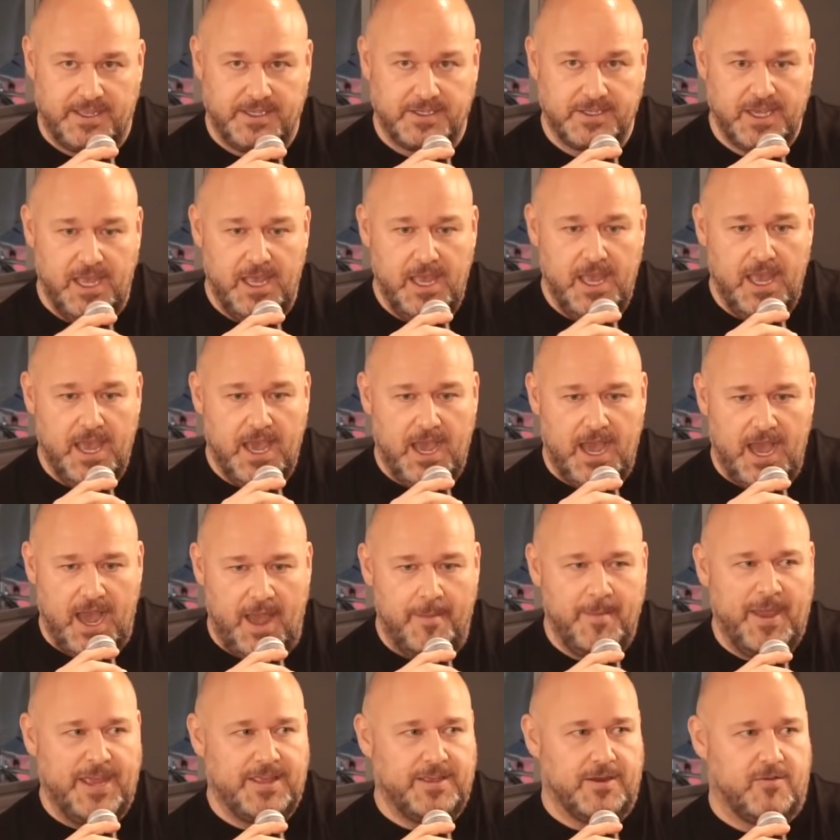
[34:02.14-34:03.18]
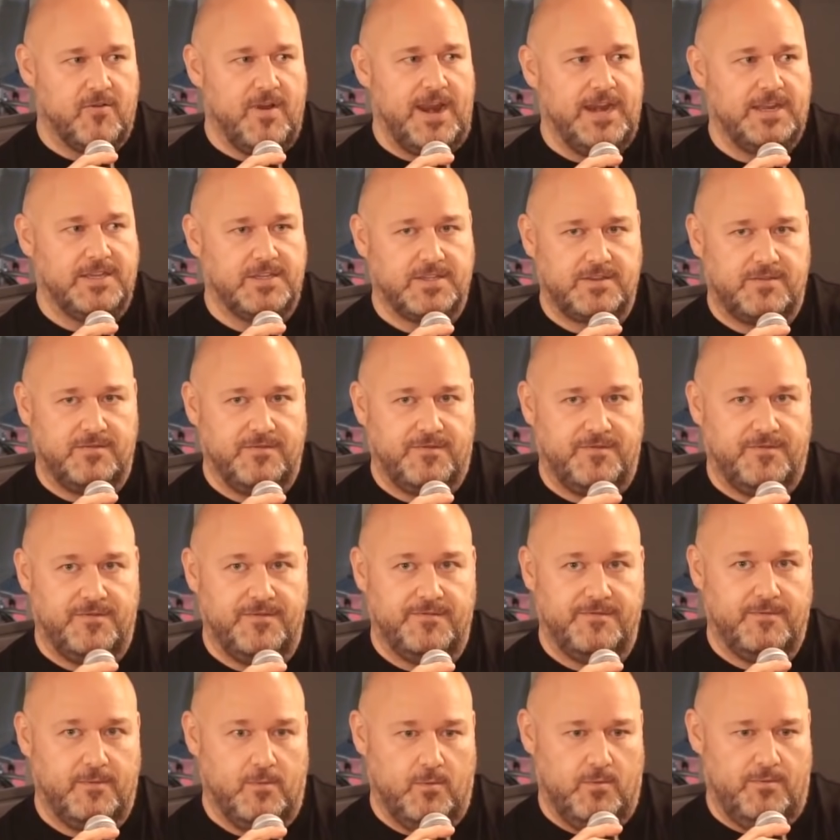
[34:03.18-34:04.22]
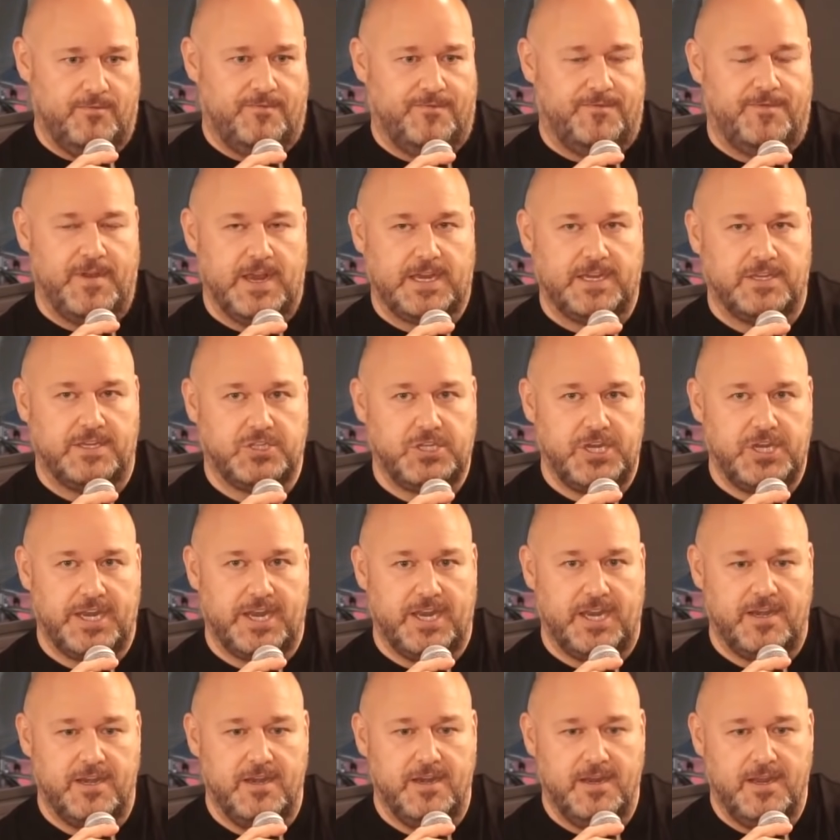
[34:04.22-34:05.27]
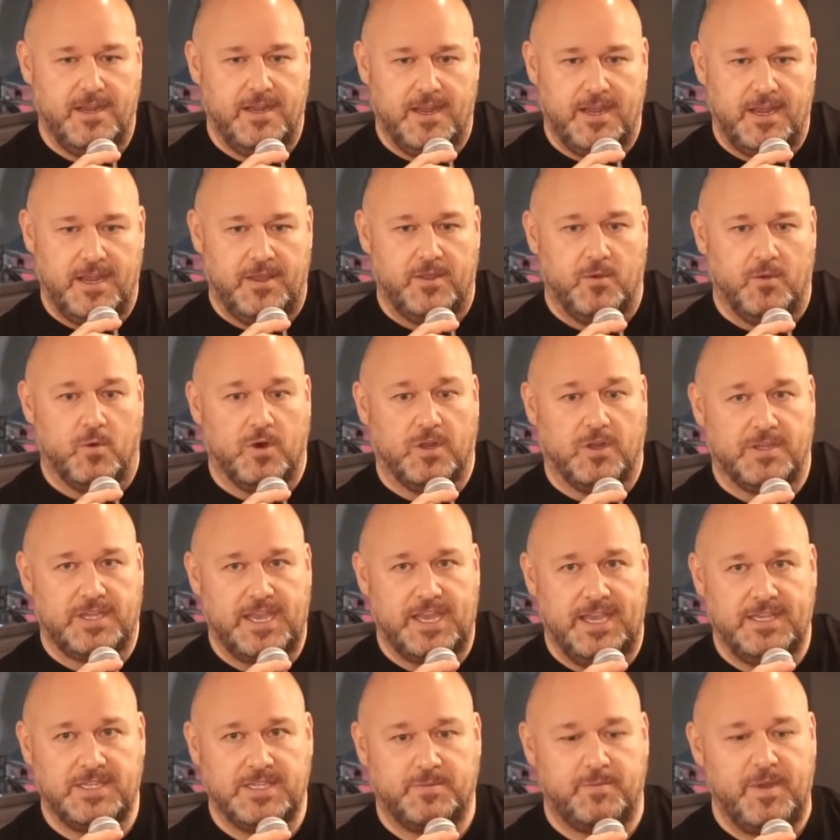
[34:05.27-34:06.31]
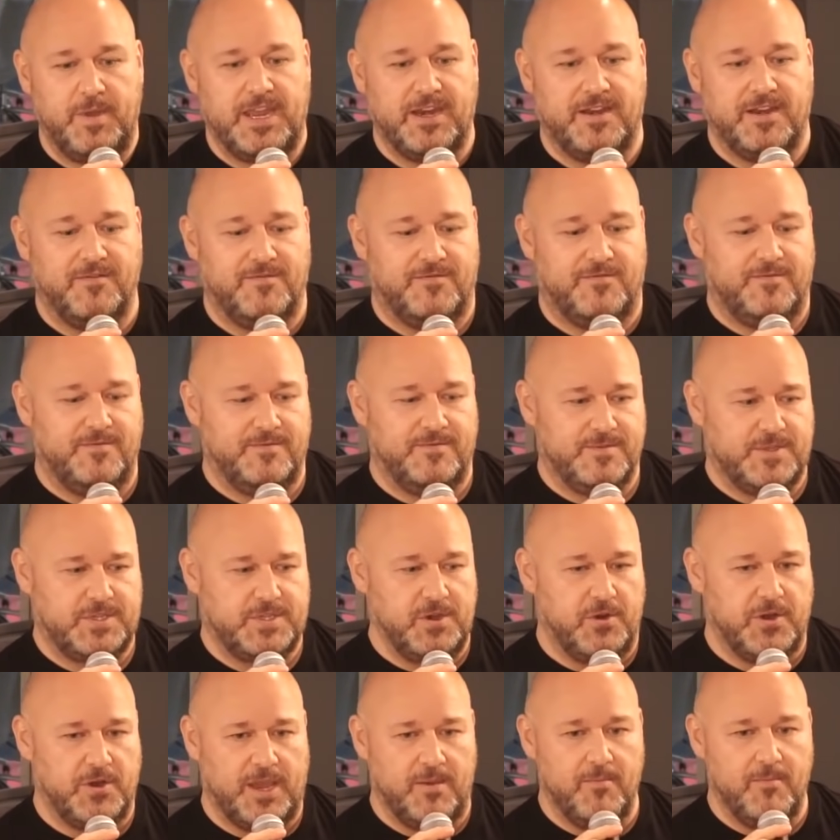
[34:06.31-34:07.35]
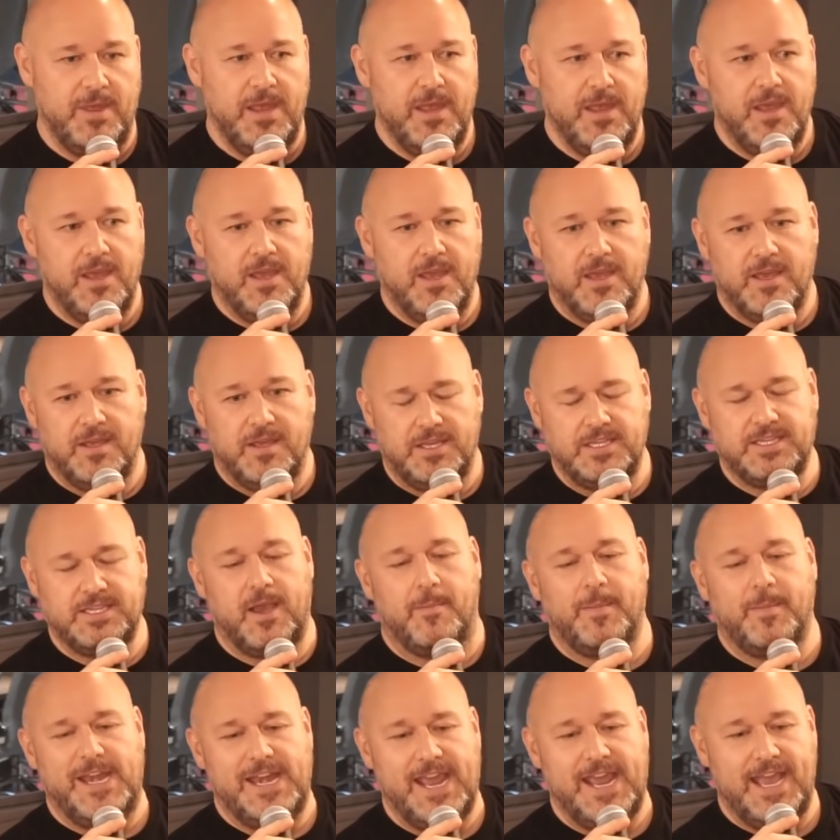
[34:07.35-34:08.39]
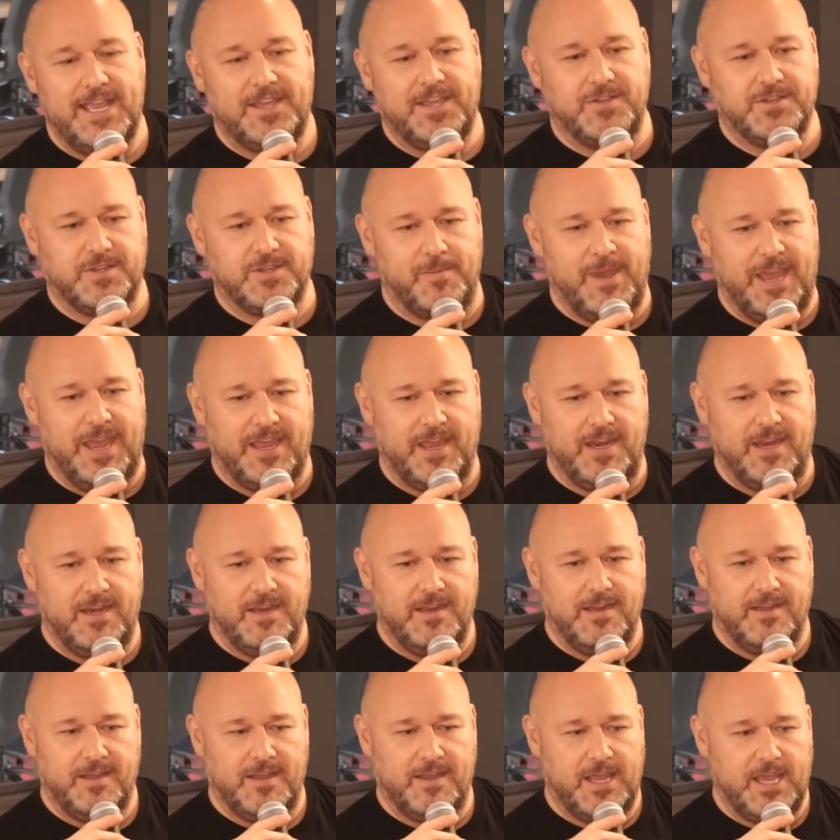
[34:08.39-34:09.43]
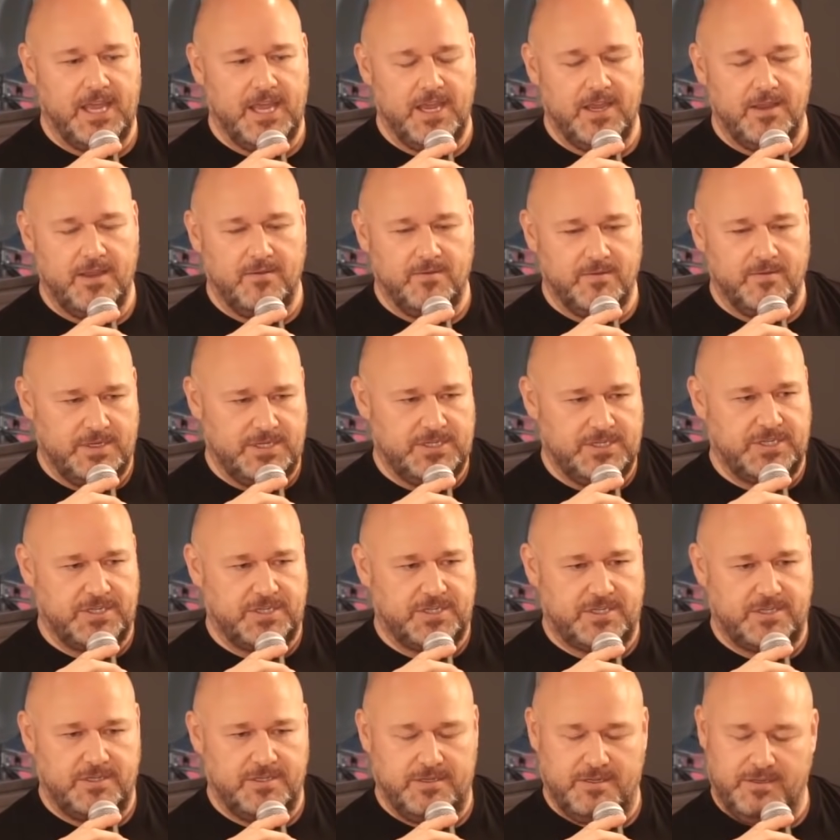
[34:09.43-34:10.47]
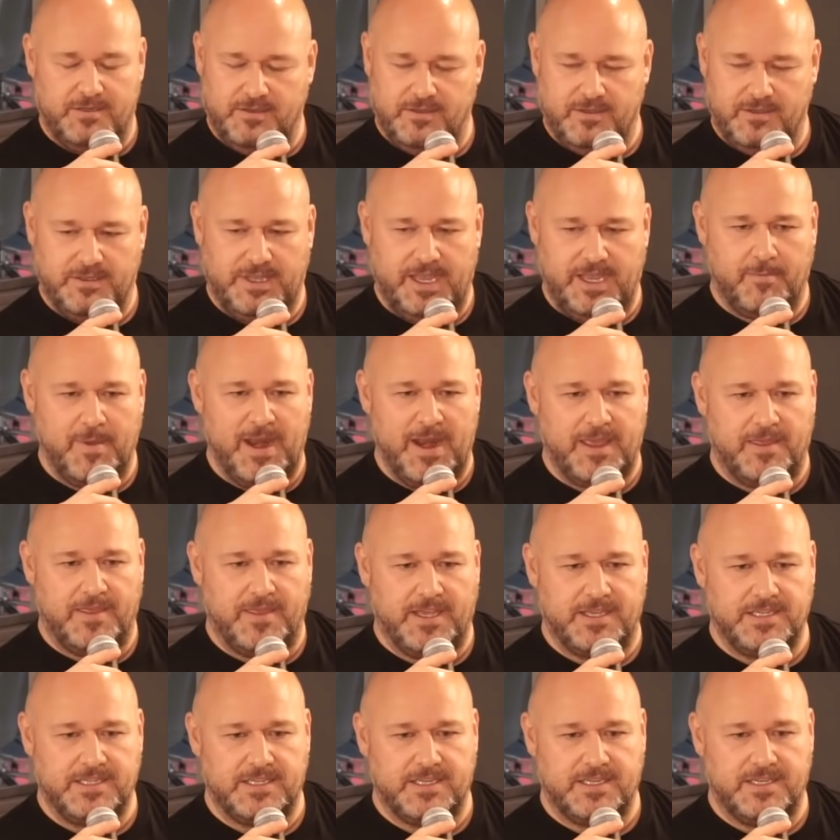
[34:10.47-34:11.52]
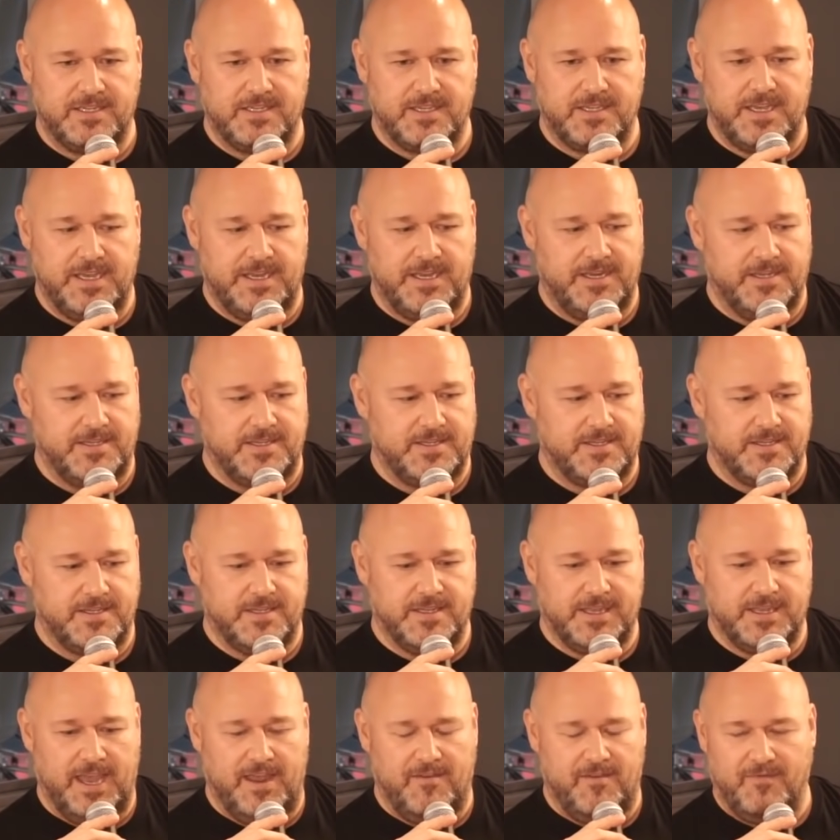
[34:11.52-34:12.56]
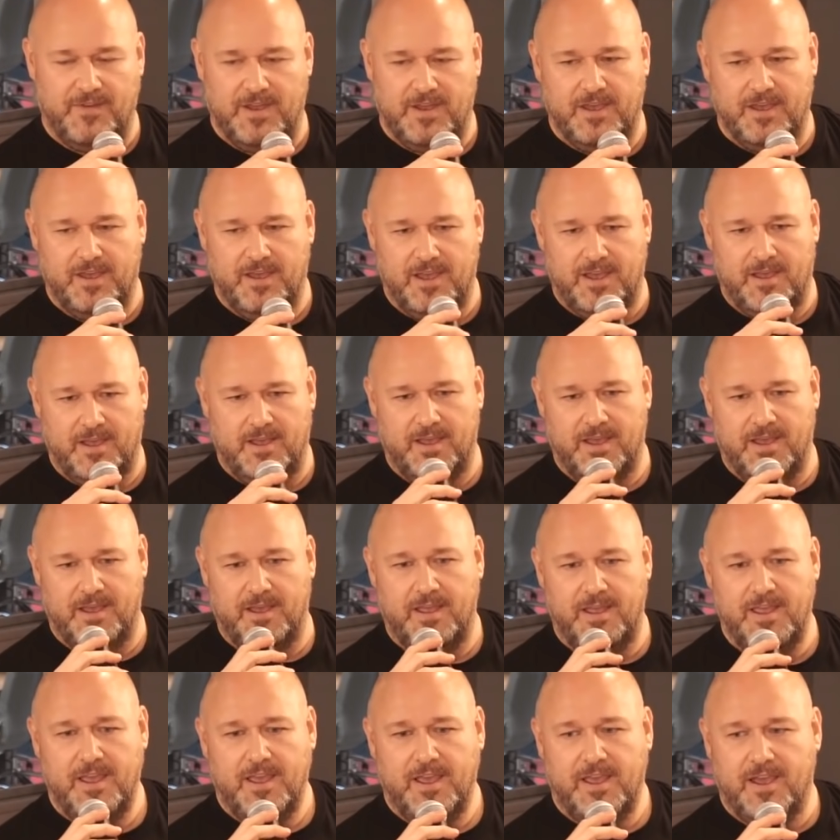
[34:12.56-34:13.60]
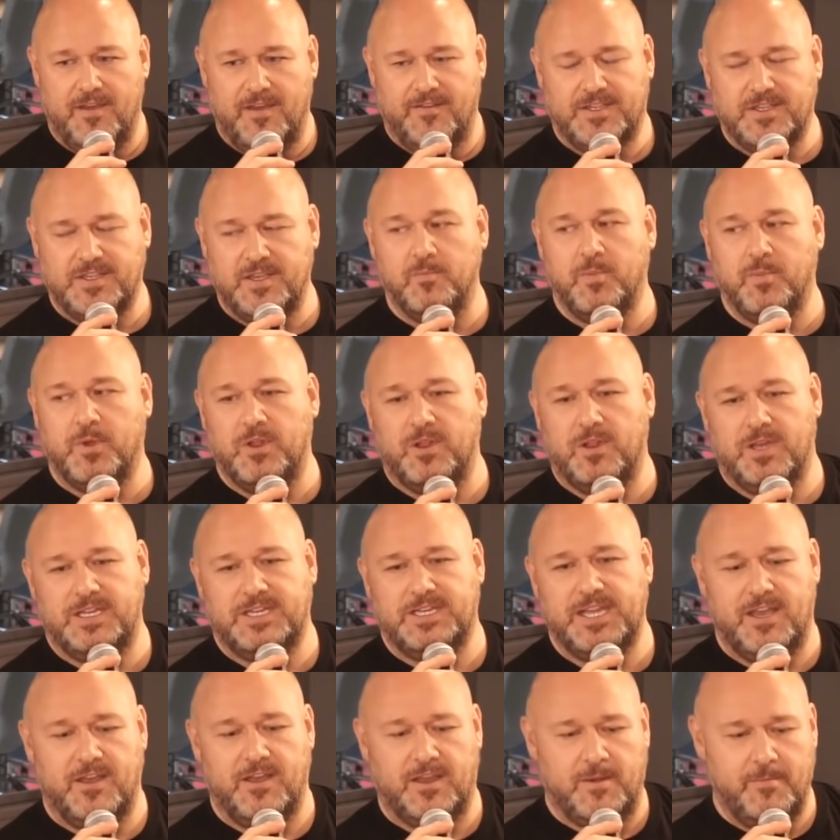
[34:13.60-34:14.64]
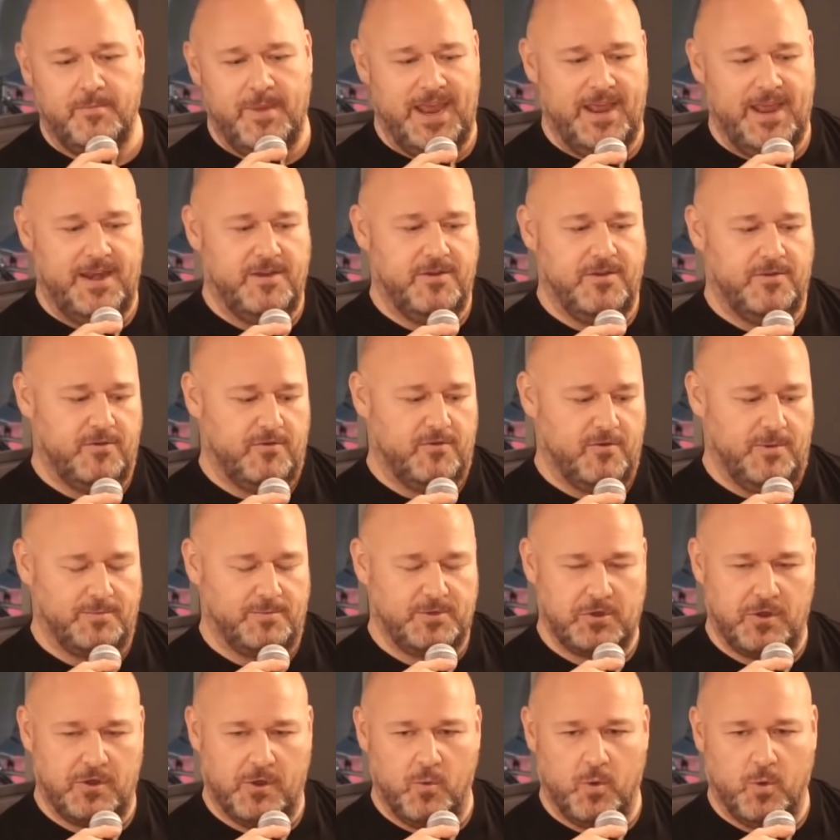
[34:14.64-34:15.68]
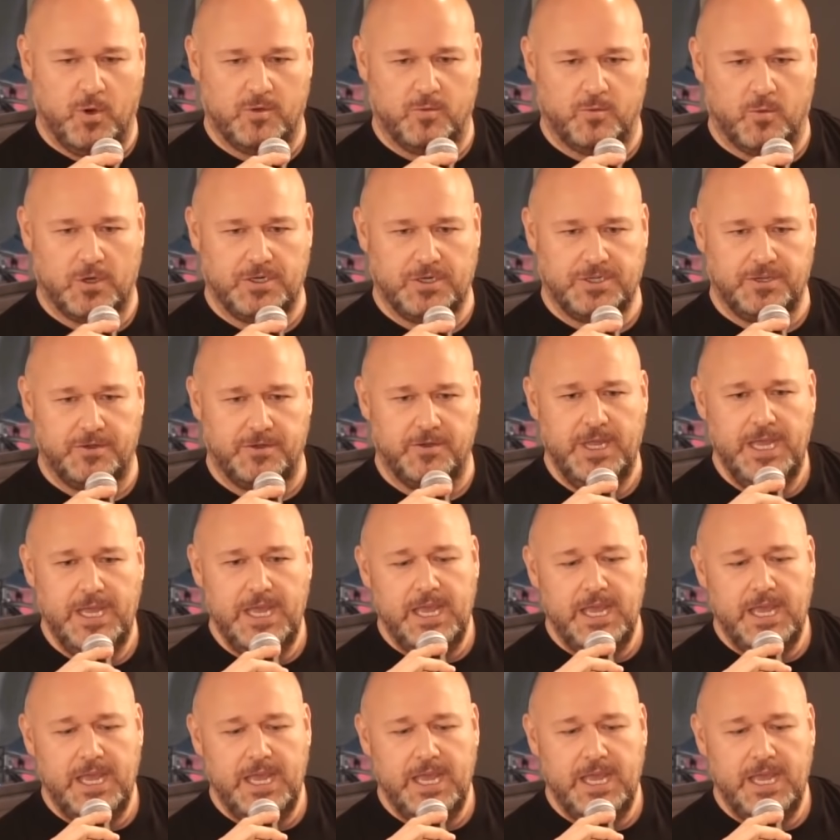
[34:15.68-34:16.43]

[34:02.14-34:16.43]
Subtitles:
this. I make the greatest fucking chicken in the world. And speaking of sodium, this is how my dad used to make it. He just, like many things in his life, a simple Italian man who grew up during World War II.